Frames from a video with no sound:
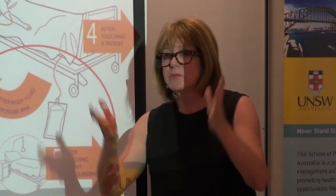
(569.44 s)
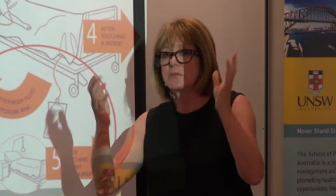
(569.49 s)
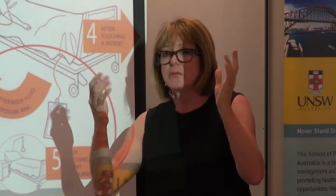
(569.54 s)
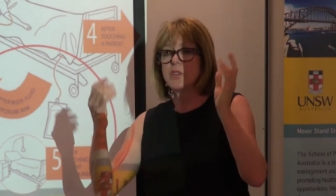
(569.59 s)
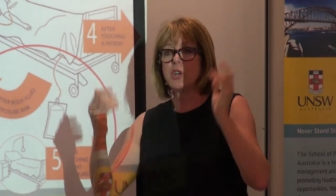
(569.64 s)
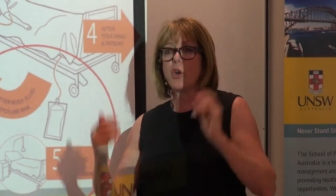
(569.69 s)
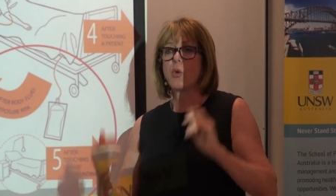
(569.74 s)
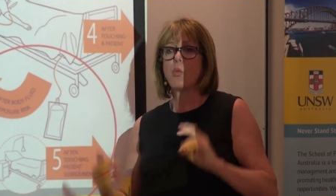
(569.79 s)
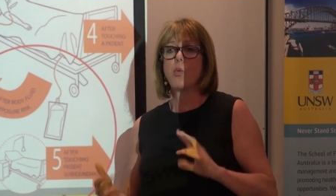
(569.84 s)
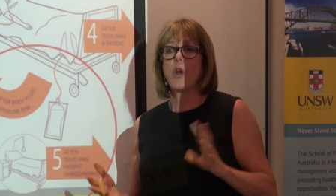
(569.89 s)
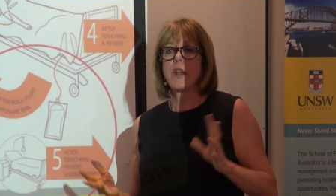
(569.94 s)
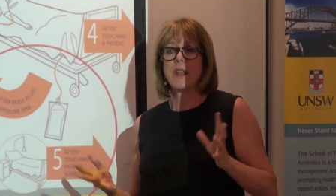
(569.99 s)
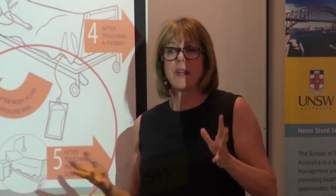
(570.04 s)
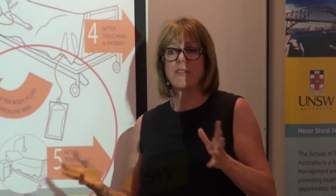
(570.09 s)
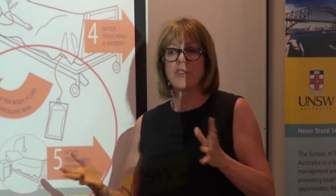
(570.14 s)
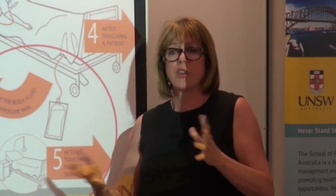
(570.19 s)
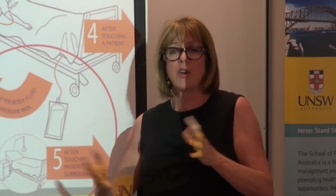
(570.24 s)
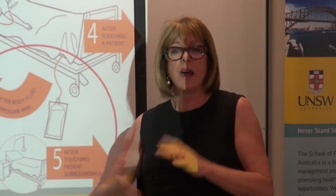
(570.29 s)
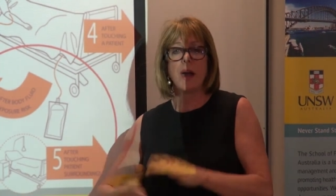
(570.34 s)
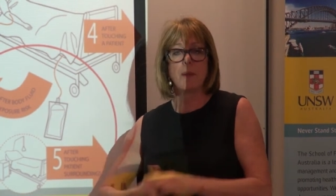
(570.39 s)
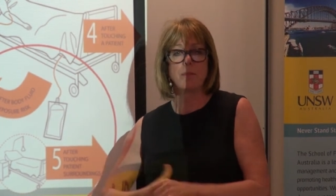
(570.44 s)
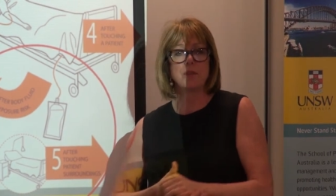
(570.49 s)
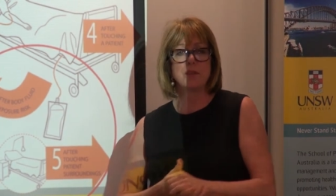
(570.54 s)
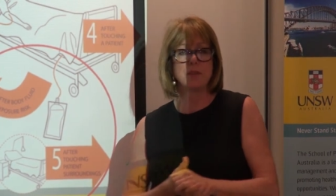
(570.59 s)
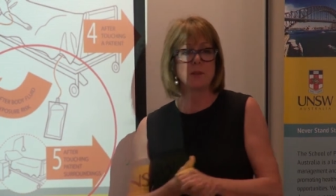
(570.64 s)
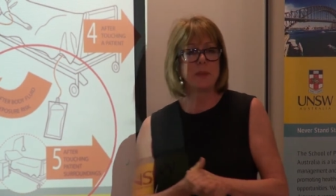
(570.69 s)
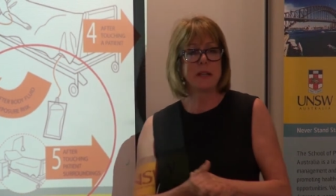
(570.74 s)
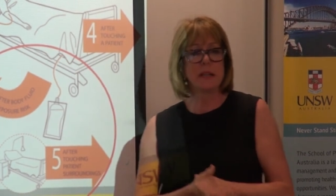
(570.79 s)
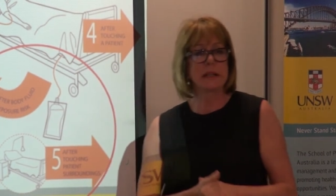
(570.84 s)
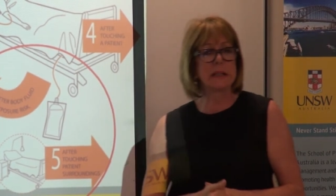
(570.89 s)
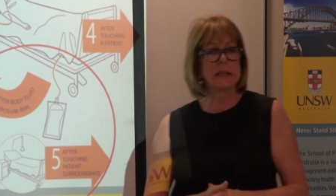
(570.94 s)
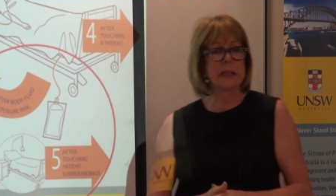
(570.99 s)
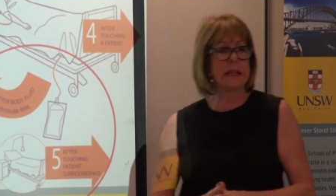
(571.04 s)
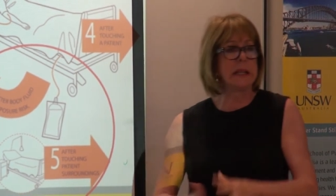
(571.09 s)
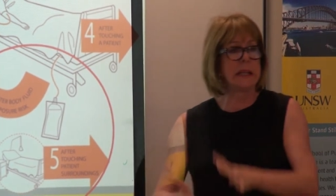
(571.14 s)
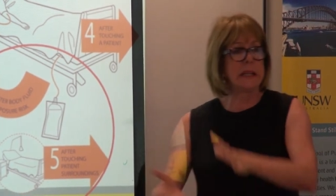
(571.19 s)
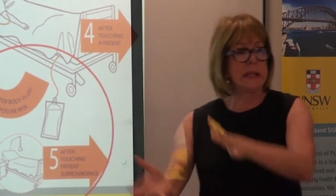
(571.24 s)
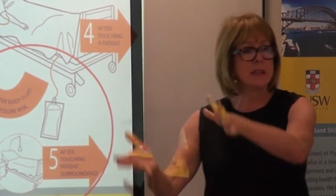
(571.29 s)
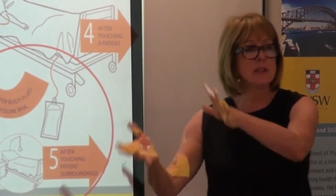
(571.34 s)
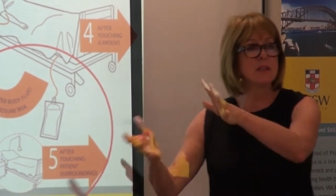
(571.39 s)
you know, whatever you happen to be
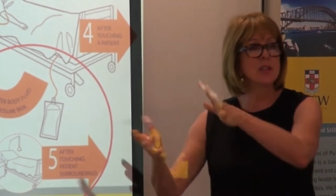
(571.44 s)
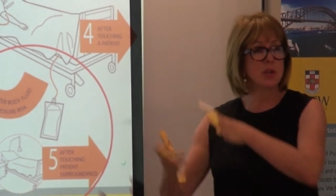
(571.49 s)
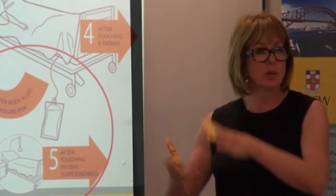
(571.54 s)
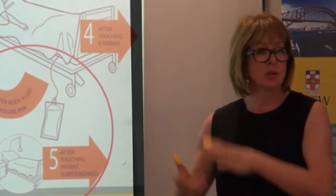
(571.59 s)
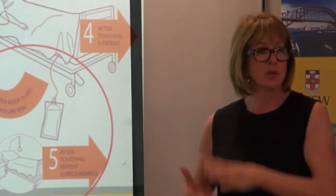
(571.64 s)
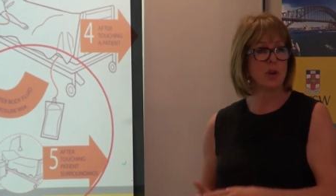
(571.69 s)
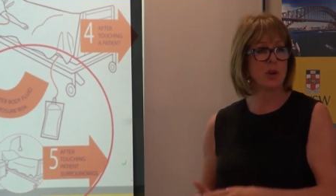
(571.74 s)
cleaning into,